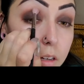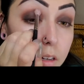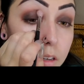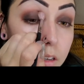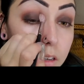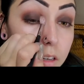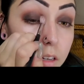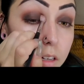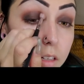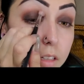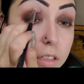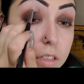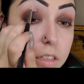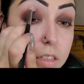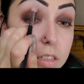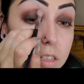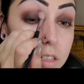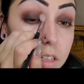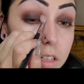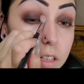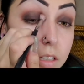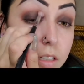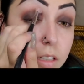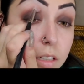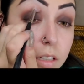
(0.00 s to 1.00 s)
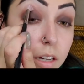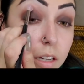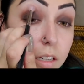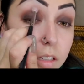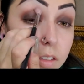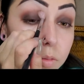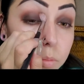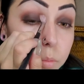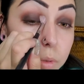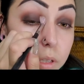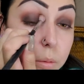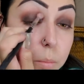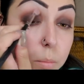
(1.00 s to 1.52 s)
And this can kind
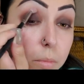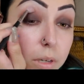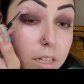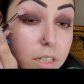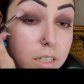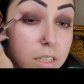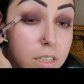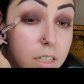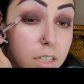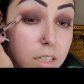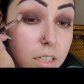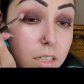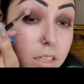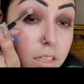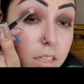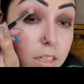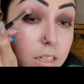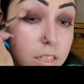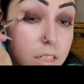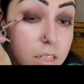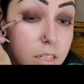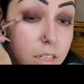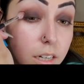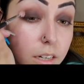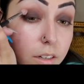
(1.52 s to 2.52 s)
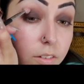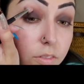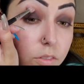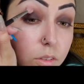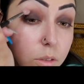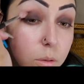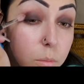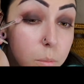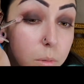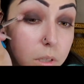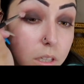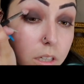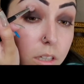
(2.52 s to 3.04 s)
of be messy, it doesn't have to
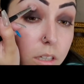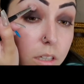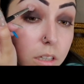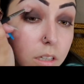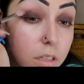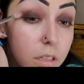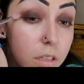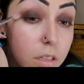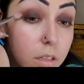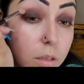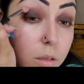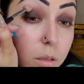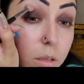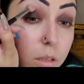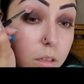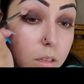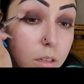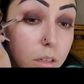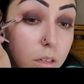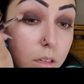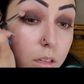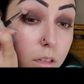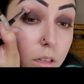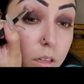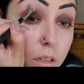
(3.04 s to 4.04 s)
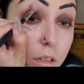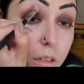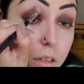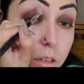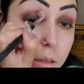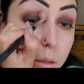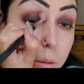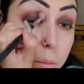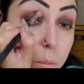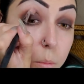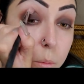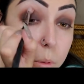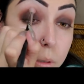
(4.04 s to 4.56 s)
be
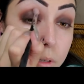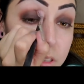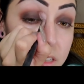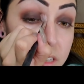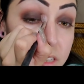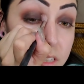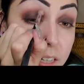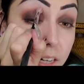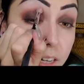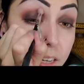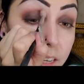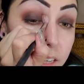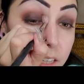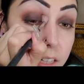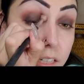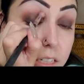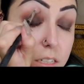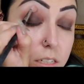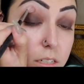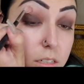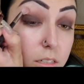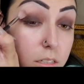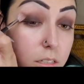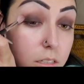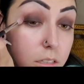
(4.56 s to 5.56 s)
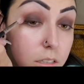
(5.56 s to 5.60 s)
precise.